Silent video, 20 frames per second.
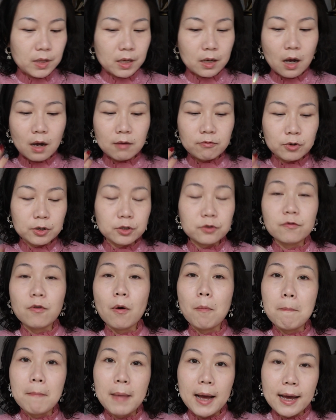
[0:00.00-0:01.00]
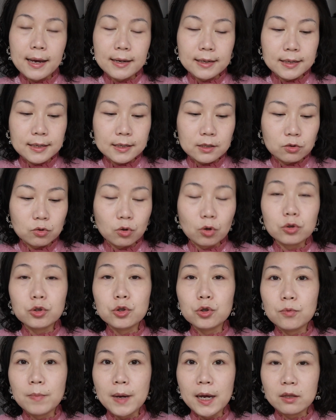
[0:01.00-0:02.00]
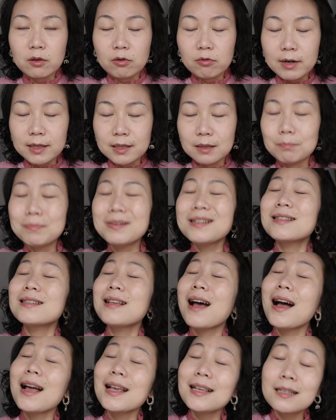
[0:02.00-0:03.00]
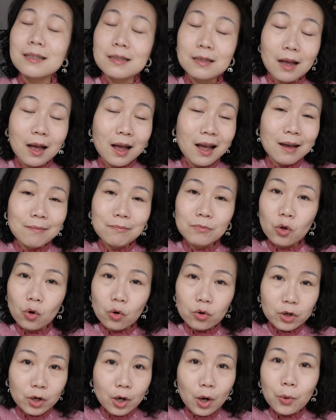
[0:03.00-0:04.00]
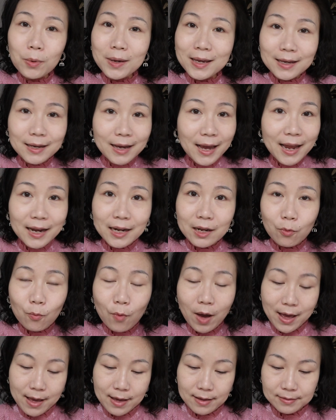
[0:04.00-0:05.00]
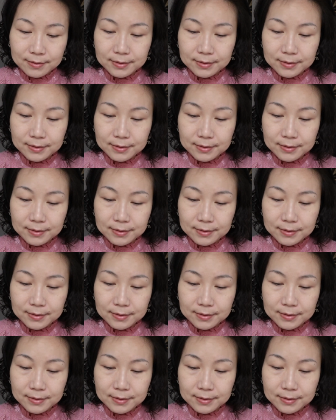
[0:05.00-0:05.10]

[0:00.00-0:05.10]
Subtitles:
coverage for MAC is not too bad already. Besides, I'm not going anywhere.